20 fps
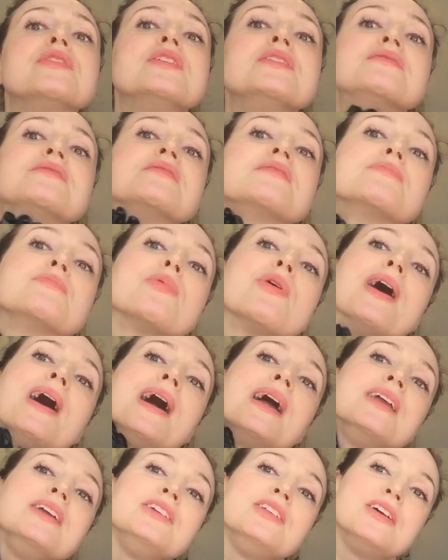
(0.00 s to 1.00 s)

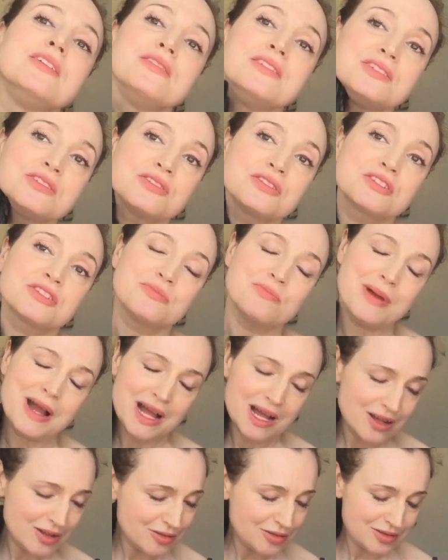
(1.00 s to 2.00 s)
spray, you know, they just
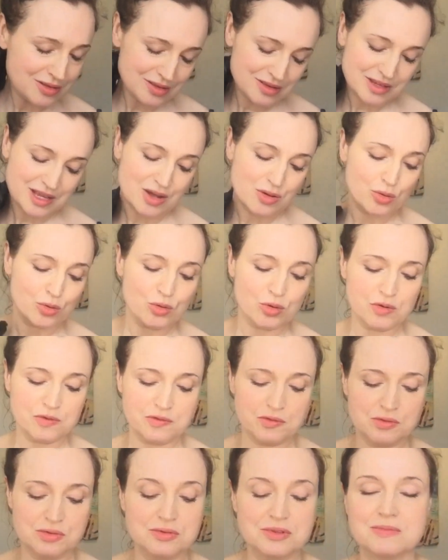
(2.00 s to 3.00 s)
smell that
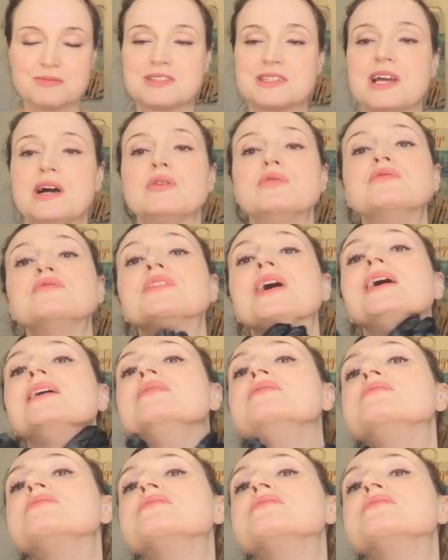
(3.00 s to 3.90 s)
awful self-tan